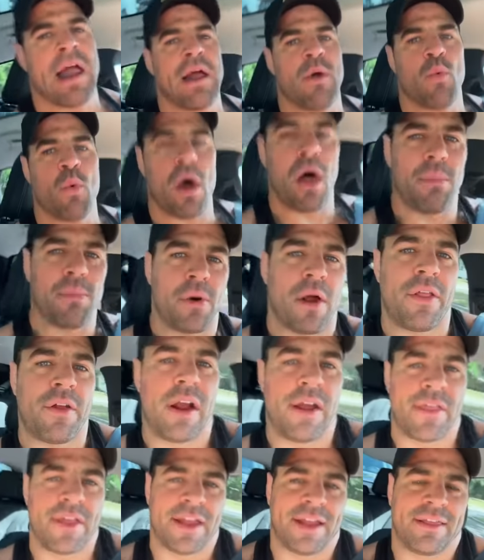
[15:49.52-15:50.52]
Well, brother,
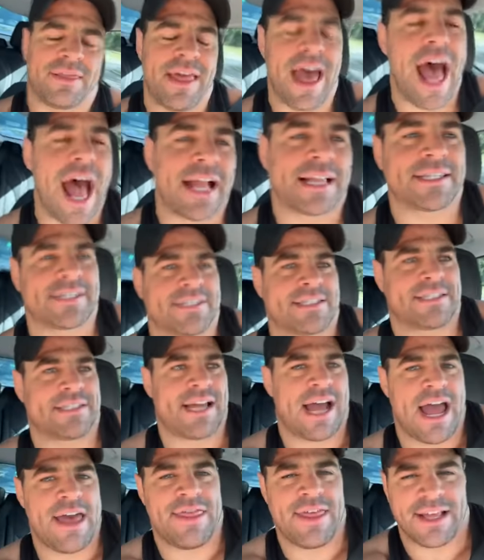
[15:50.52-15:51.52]
I think
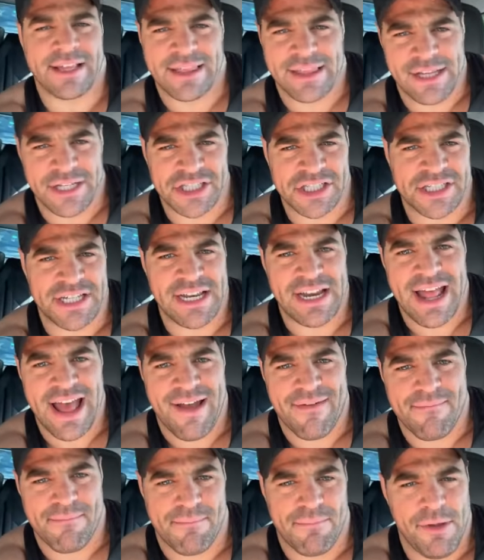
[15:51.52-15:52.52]
you just need to have,